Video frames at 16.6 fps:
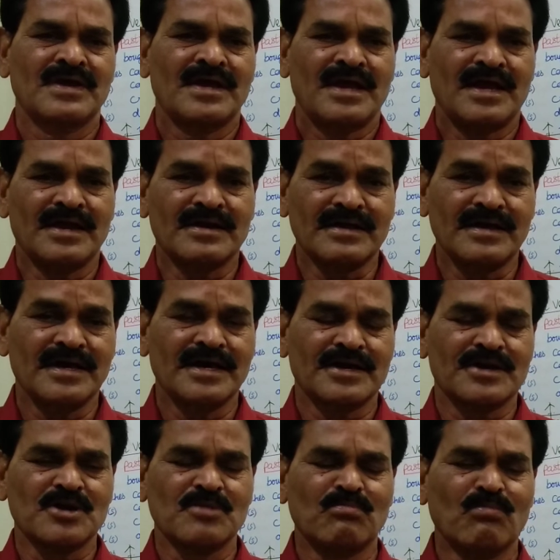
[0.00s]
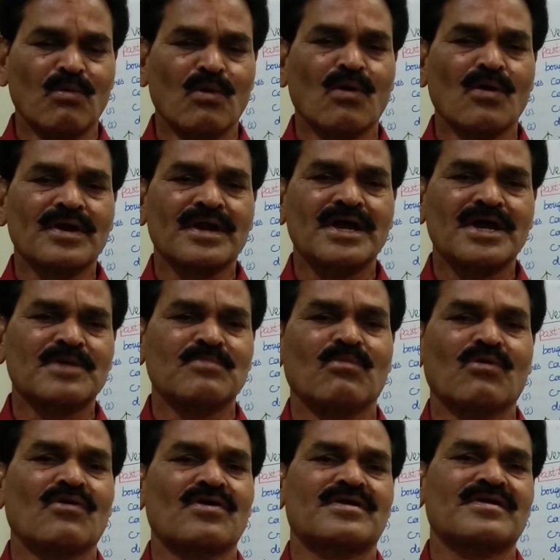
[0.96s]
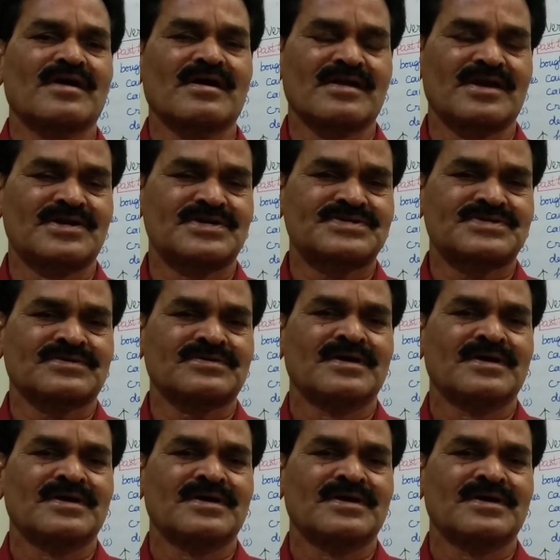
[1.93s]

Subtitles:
and earn more and more knowledge.